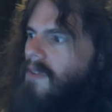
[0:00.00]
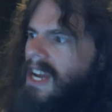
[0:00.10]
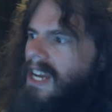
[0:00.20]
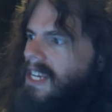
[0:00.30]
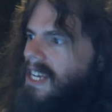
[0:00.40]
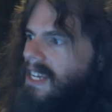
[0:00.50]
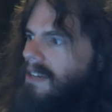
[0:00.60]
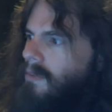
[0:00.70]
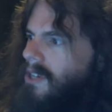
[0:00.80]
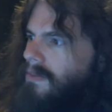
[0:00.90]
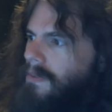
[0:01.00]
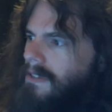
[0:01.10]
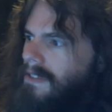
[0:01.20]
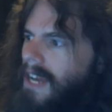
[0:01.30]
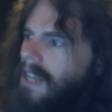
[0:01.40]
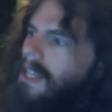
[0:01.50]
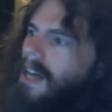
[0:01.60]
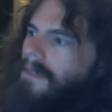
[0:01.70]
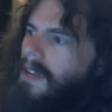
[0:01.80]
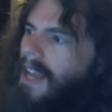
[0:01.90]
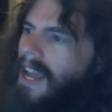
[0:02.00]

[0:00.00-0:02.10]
reckoning, which was 9 11.